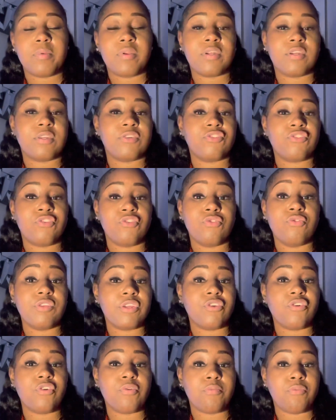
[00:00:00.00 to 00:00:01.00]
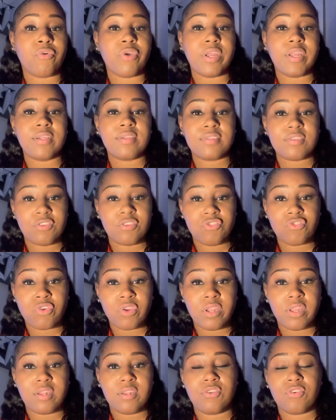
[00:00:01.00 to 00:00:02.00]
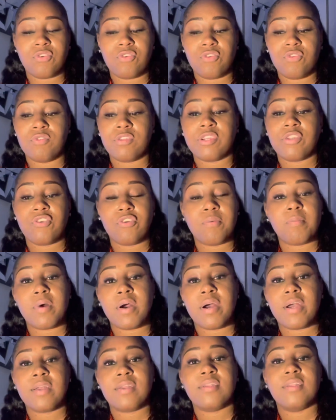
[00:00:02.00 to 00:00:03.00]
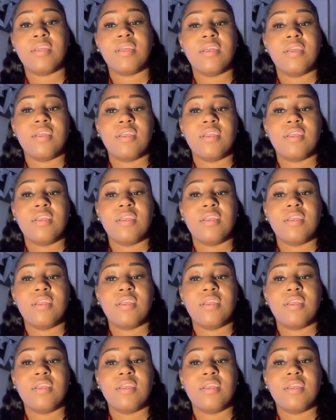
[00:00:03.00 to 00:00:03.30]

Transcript: Because you're using your brain to trade. You're using your mind.